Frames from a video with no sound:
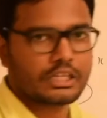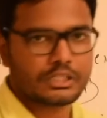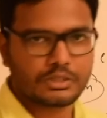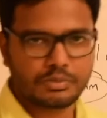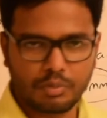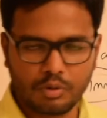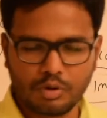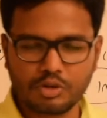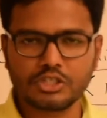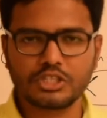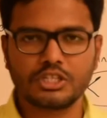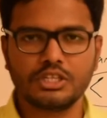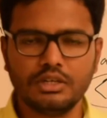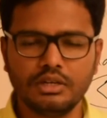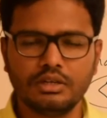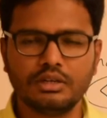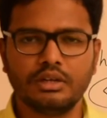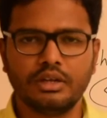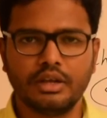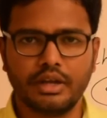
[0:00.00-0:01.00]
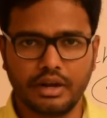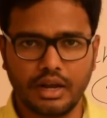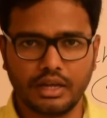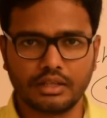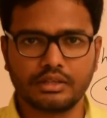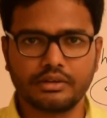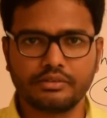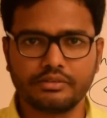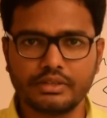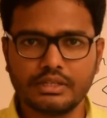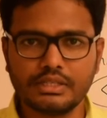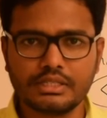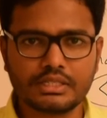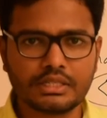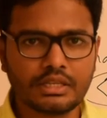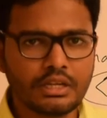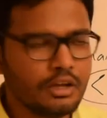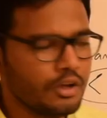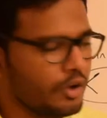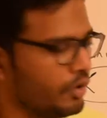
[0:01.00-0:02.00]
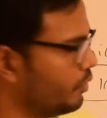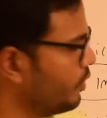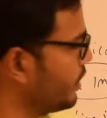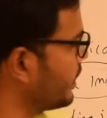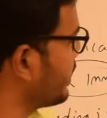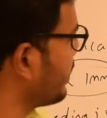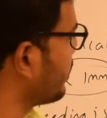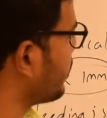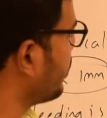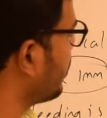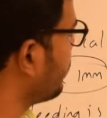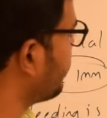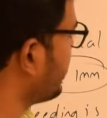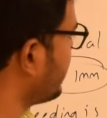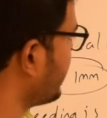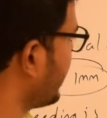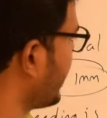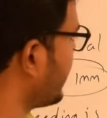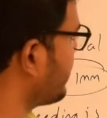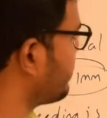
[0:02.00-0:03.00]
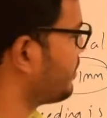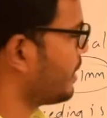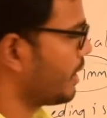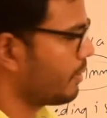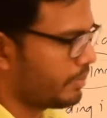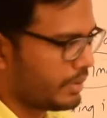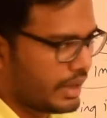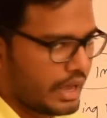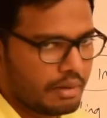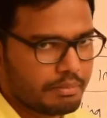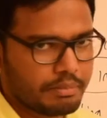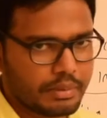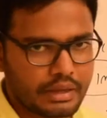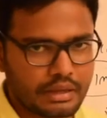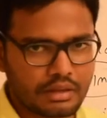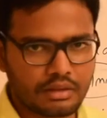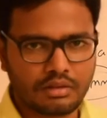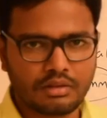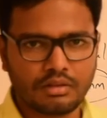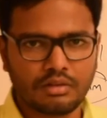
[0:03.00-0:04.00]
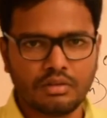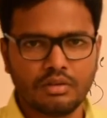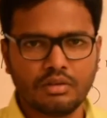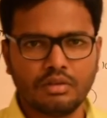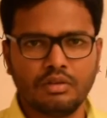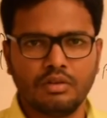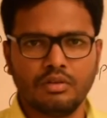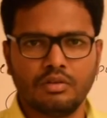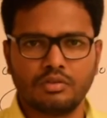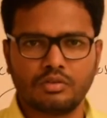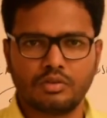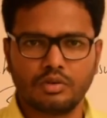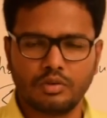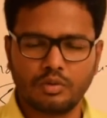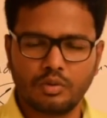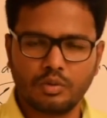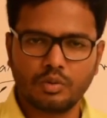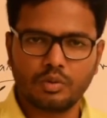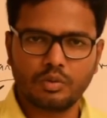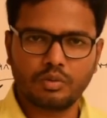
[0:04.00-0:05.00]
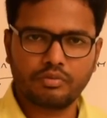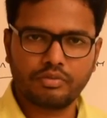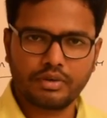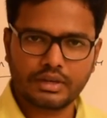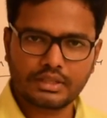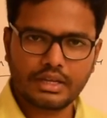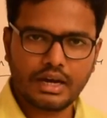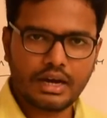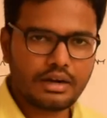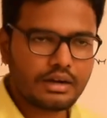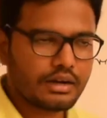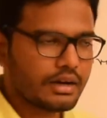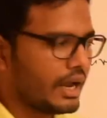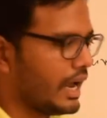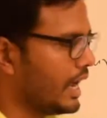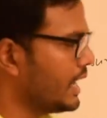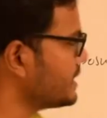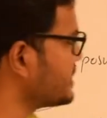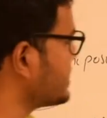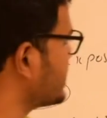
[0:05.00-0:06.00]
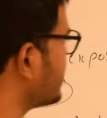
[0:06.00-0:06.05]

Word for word: exposure in other words we can go for direct pulp capping so for that as